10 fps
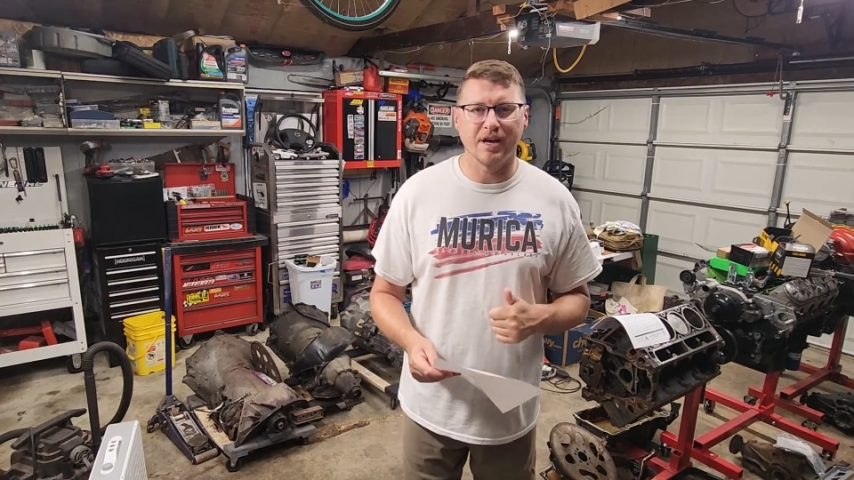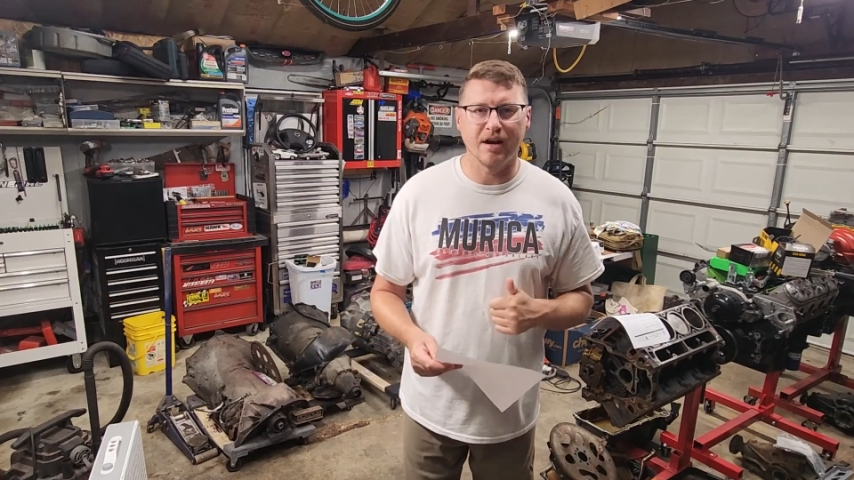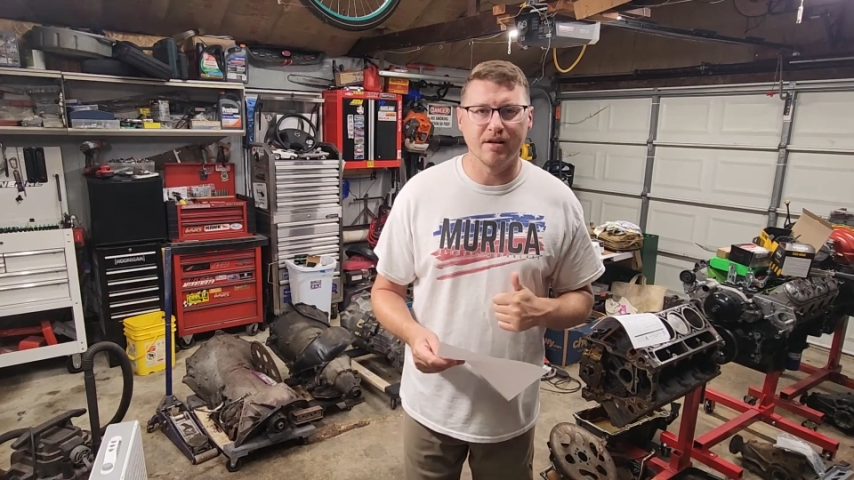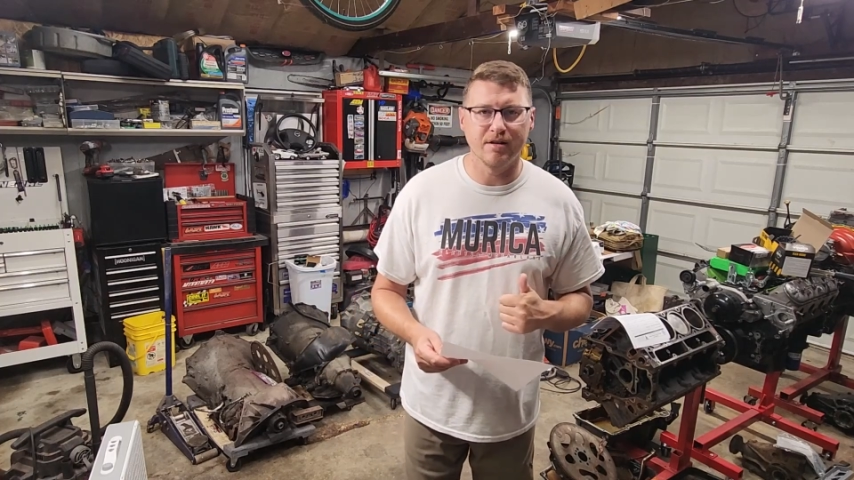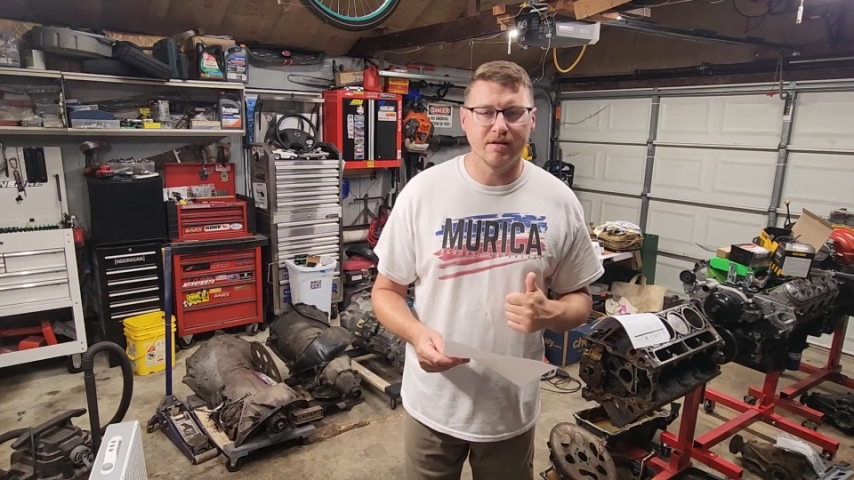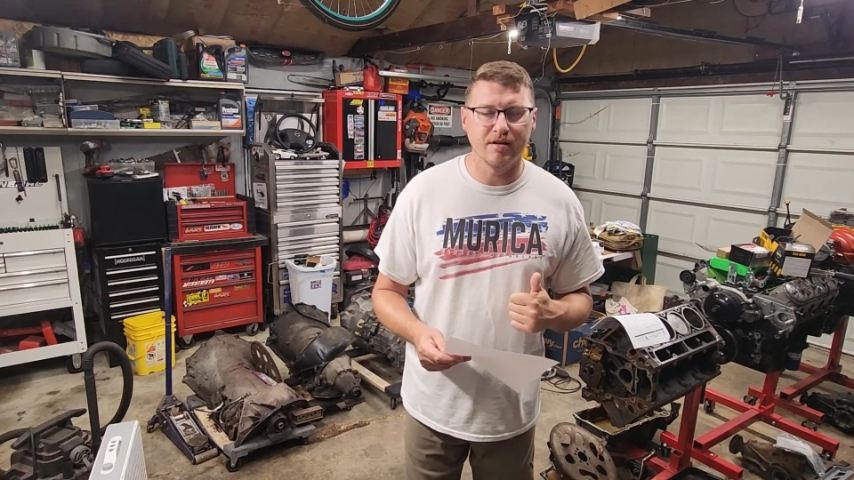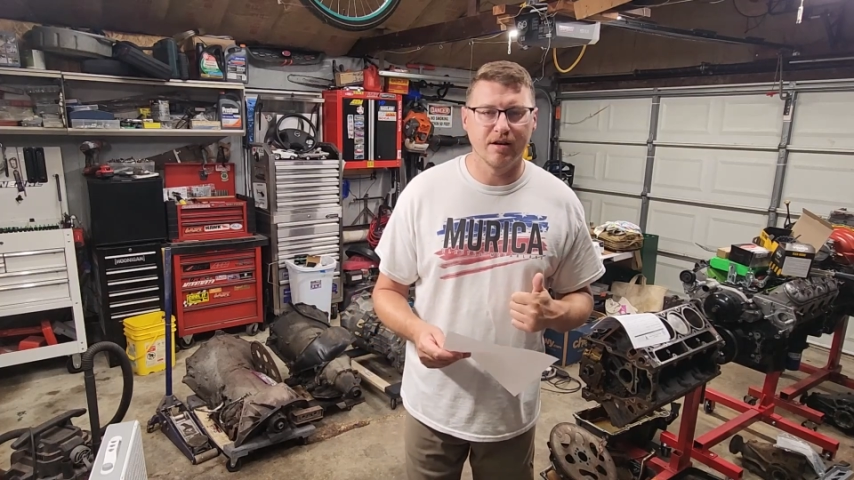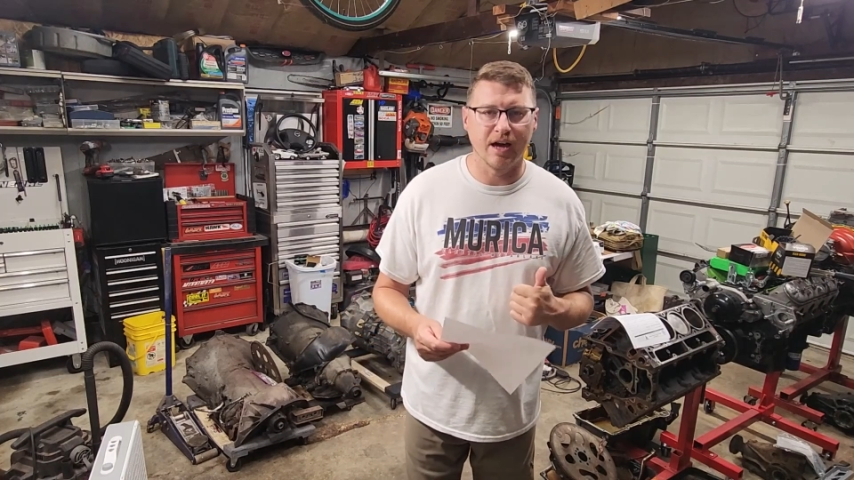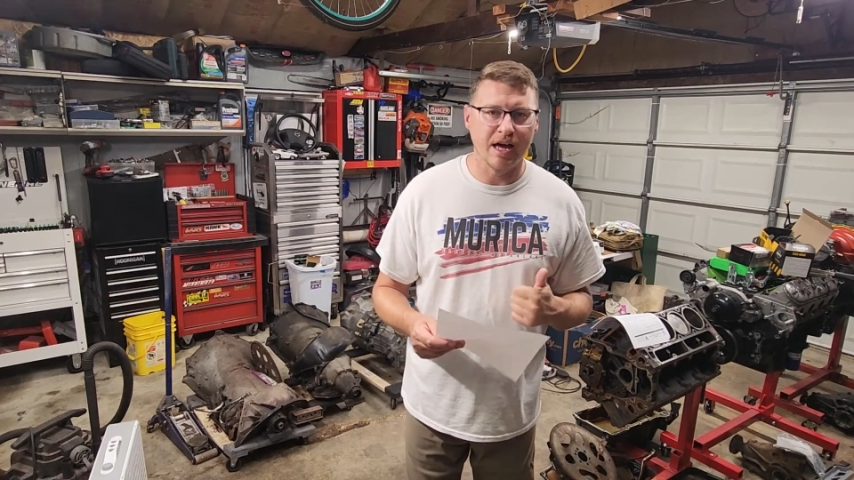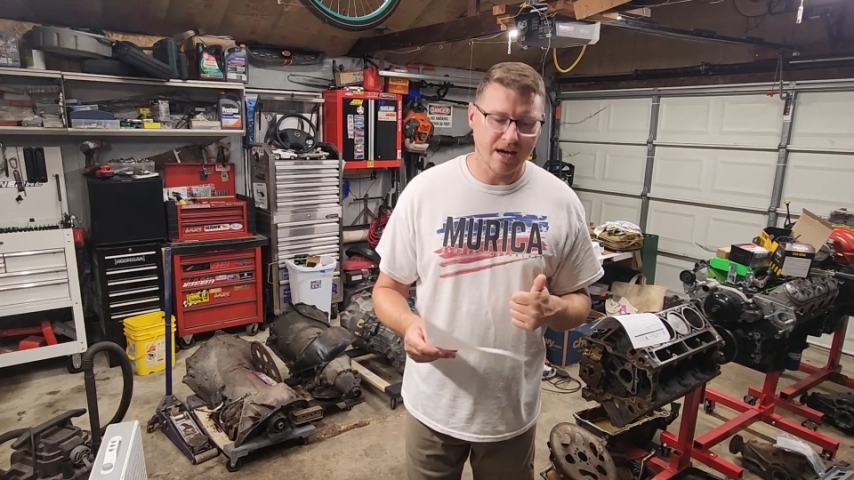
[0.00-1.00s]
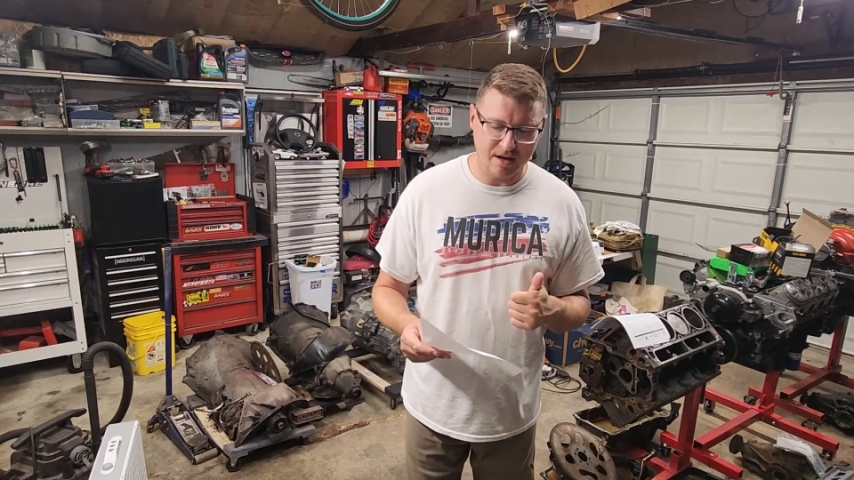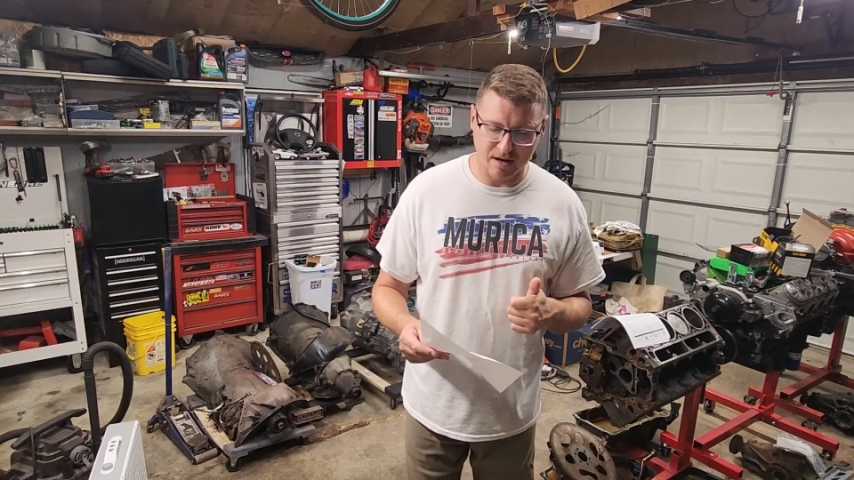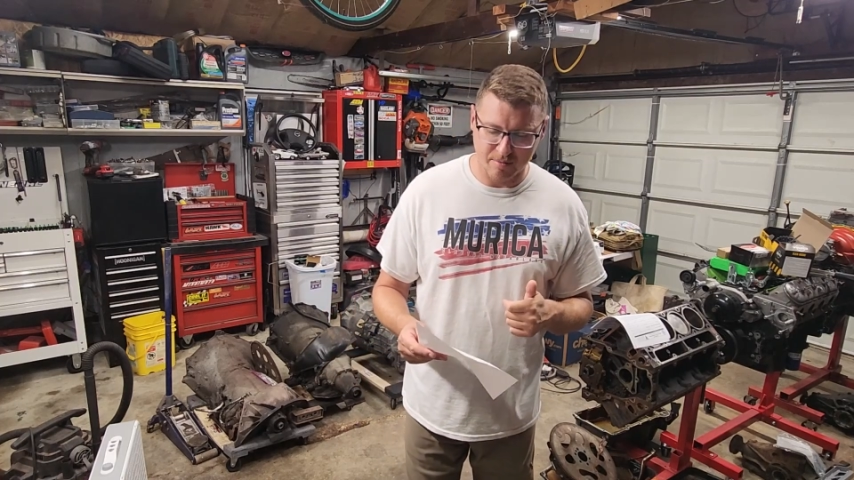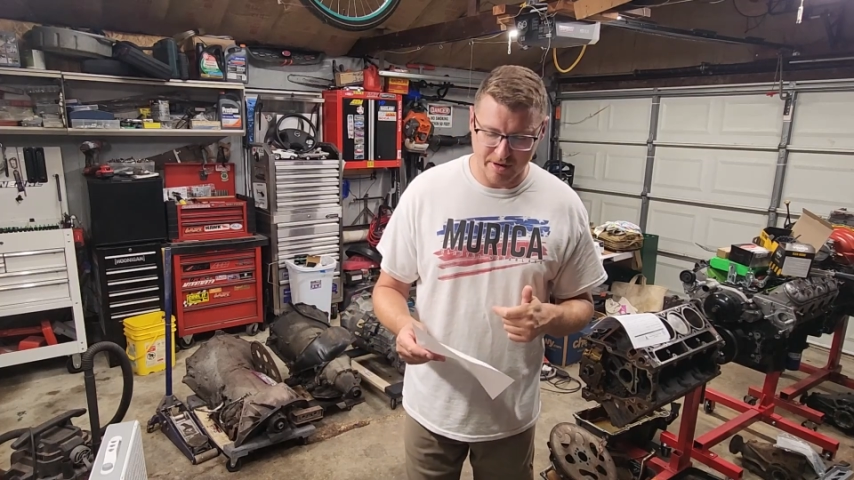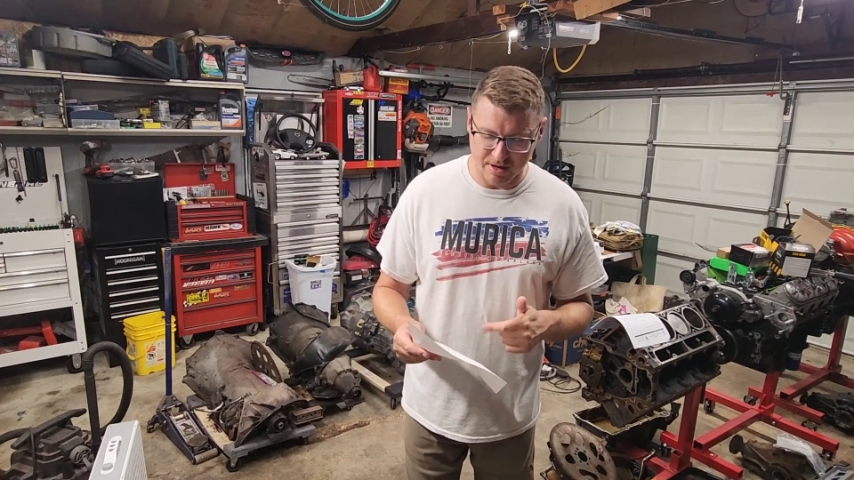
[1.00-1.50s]
carry a
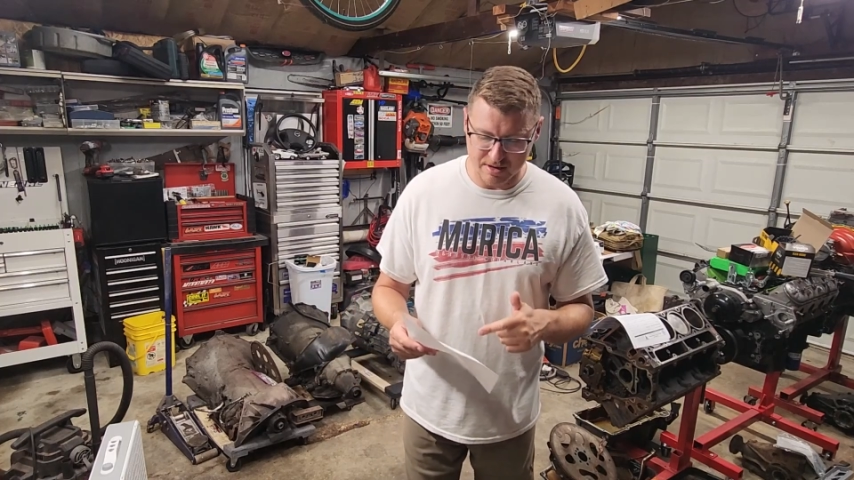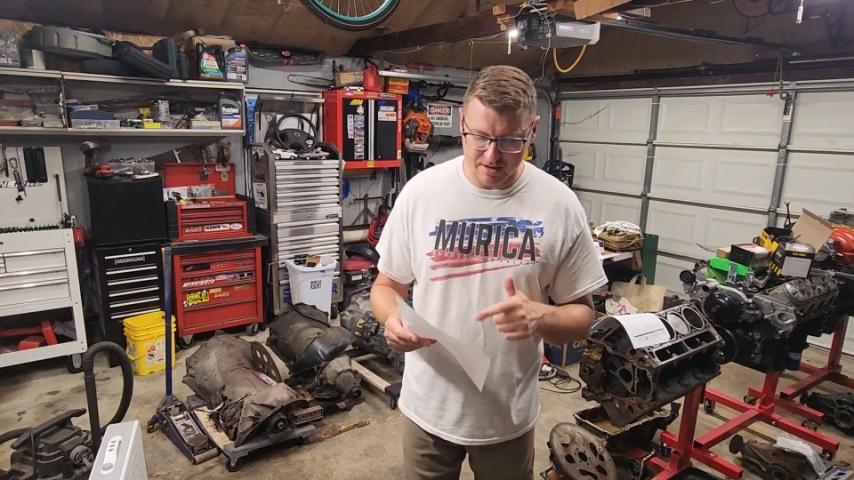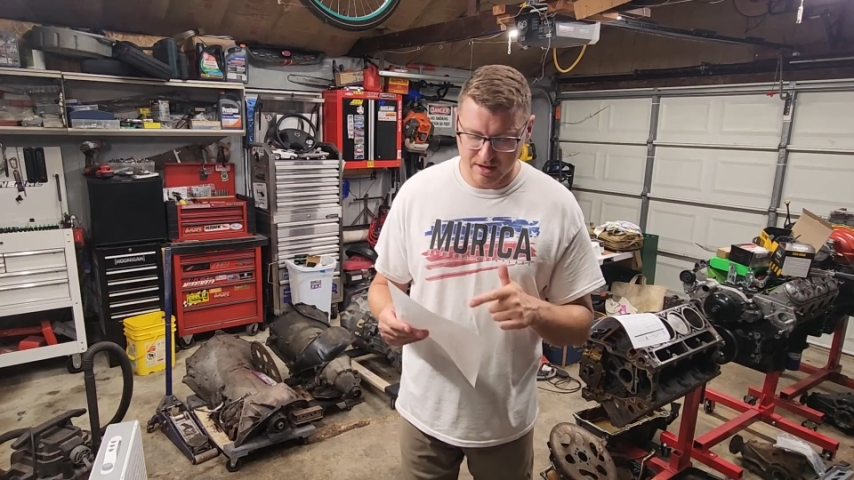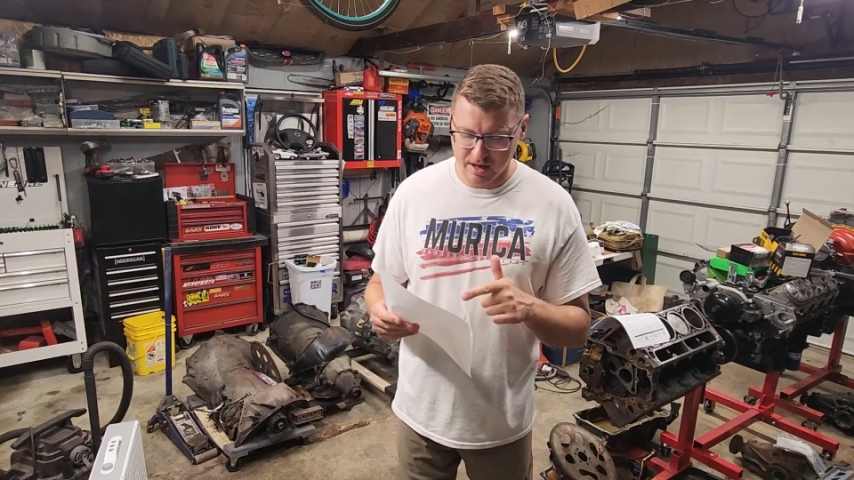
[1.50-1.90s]
handgun, because